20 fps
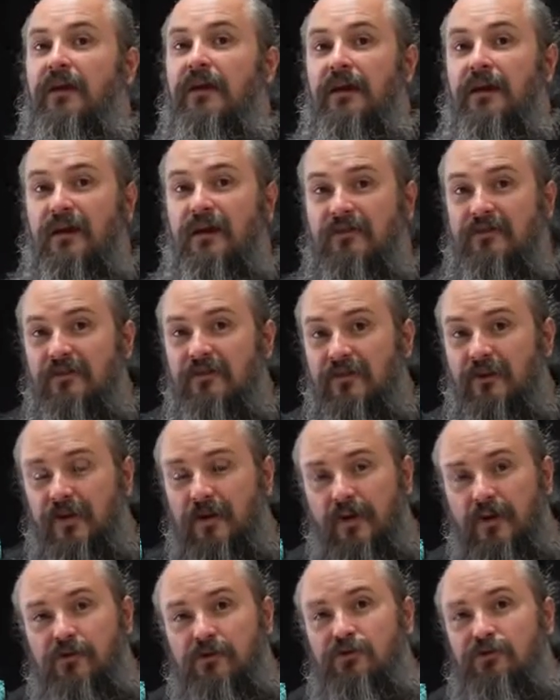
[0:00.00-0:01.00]
Yes,
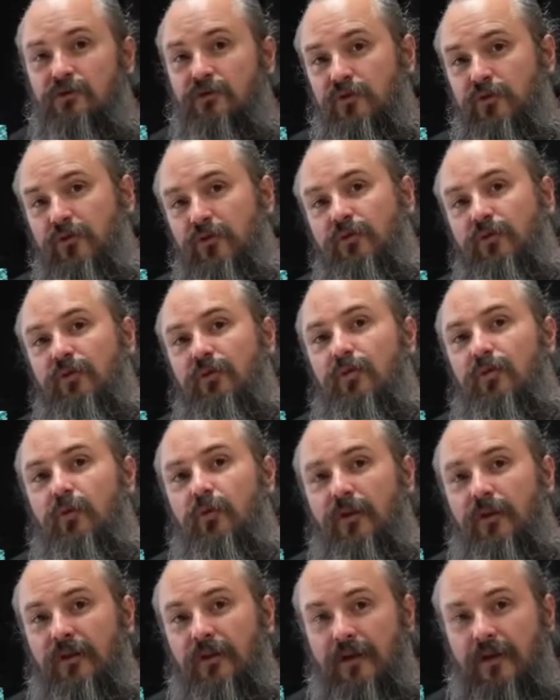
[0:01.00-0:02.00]
jewels
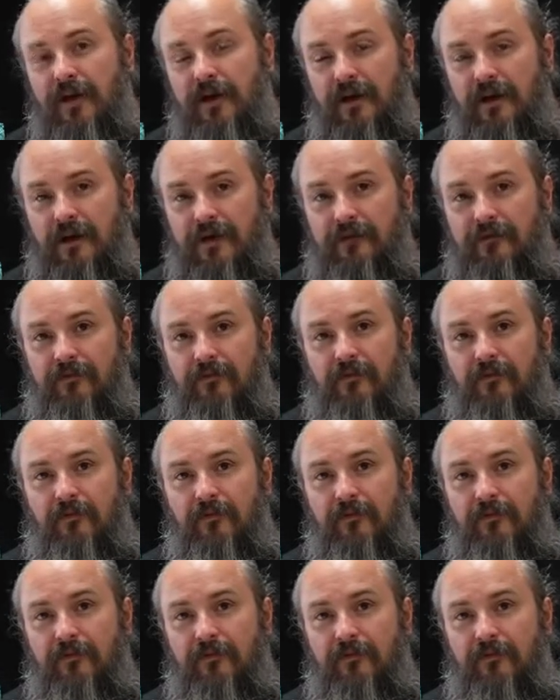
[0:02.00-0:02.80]
will have